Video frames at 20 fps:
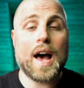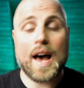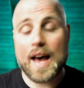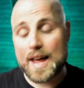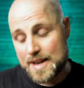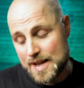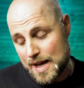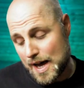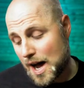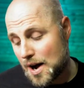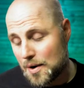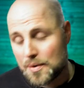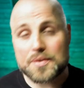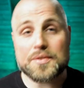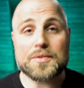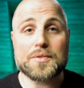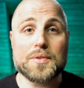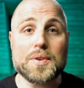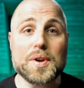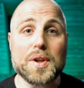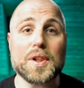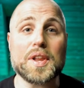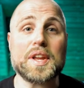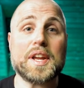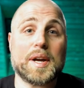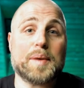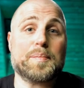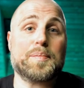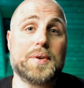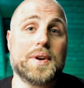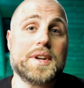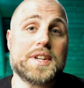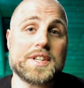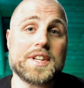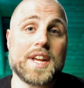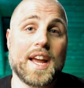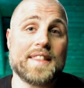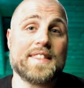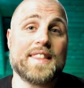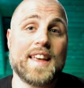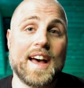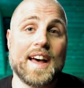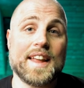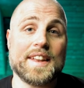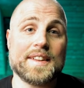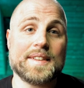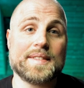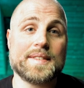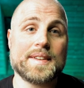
and I would really appreciate that.